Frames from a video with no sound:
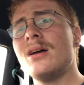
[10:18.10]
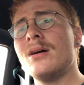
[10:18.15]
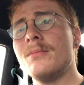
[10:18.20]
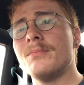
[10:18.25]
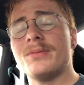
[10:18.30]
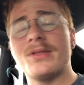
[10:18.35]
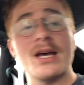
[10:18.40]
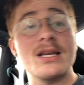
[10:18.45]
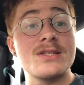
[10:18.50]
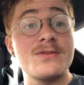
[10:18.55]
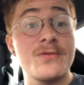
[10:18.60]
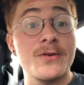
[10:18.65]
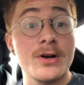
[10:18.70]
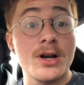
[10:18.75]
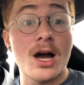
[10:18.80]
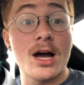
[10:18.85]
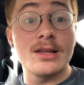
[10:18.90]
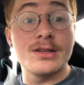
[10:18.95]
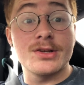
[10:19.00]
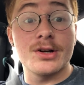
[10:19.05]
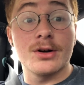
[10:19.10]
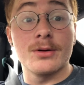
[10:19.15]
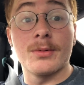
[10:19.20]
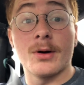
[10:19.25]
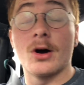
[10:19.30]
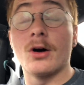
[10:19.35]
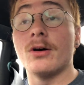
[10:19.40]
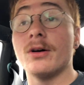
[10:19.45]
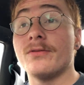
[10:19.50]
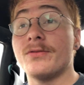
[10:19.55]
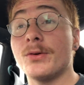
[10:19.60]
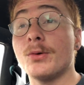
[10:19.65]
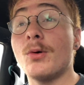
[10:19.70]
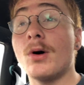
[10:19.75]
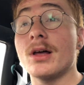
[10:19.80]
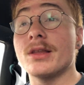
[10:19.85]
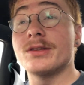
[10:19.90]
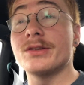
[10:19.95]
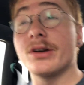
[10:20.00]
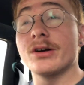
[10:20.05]
That's for non-turbo. If you
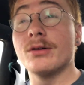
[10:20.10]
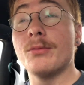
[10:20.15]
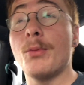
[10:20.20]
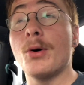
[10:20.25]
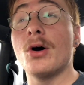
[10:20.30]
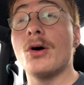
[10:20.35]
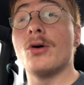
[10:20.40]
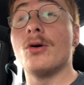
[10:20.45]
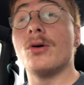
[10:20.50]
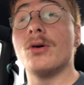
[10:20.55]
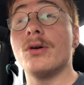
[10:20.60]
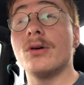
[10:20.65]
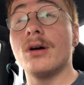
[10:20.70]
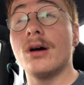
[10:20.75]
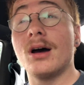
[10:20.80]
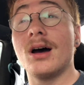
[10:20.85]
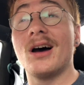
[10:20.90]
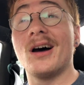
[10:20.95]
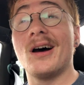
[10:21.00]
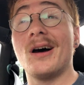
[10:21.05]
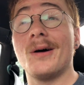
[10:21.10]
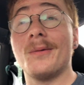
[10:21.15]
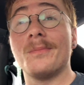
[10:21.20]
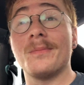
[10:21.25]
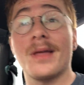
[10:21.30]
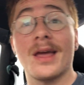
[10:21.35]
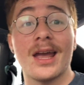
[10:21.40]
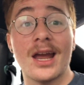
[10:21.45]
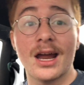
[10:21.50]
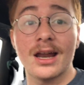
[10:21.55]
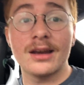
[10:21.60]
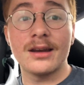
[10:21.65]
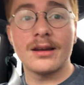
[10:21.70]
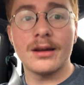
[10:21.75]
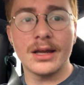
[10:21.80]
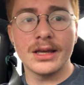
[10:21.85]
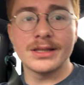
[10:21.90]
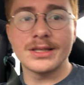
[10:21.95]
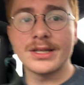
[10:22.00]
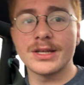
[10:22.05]
want turbo,
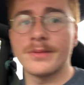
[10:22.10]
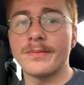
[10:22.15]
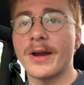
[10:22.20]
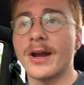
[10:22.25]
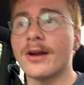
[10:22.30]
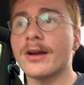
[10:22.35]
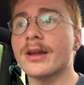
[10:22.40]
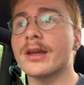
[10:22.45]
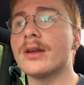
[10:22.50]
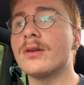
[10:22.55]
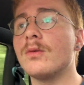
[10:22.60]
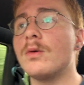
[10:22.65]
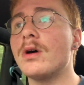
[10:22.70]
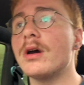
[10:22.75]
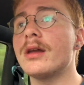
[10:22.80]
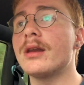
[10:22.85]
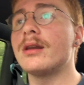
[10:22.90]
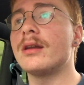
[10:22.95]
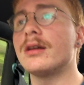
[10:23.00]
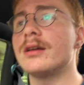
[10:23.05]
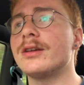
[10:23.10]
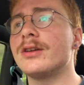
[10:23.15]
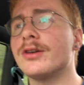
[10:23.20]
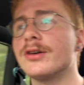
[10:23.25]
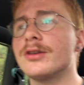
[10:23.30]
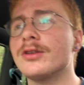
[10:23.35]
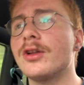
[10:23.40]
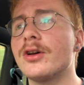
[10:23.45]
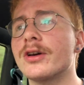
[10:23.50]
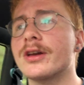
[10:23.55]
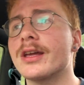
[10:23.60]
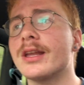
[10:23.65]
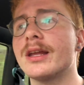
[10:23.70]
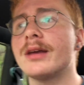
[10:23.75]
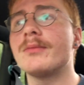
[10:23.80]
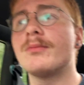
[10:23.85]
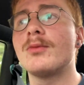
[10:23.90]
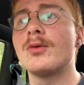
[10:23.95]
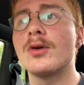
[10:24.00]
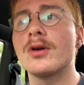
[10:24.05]
and it's an American one, you're looking at
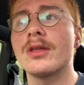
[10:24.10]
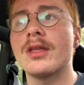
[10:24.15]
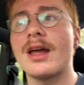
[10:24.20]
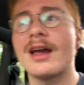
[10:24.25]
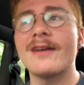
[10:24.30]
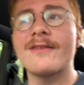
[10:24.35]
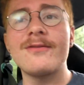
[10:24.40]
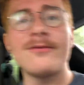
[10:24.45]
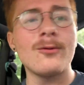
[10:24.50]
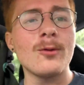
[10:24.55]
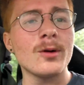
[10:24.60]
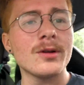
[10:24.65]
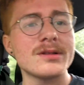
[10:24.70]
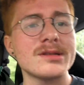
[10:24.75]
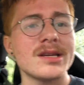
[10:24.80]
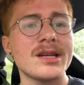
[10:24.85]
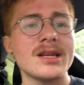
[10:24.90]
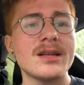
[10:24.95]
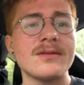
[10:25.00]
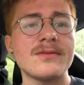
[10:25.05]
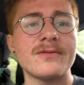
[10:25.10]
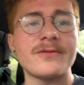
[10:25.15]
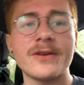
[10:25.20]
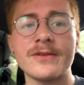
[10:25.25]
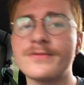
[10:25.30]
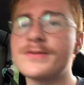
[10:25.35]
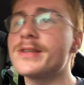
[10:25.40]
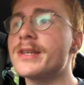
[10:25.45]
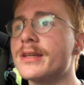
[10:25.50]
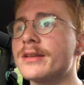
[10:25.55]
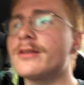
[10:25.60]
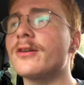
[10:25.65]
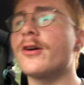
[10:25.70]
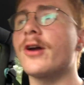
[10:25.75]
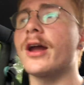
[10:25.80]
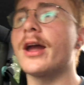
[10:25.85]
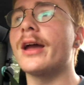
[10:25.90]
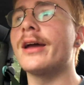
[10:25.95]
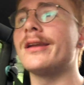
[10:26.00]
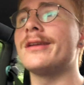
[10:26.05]
more like 14, 15
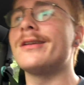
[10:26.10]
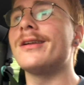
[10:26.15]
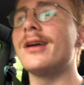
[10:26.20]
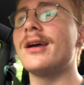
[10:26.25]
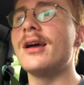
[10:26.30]
grand.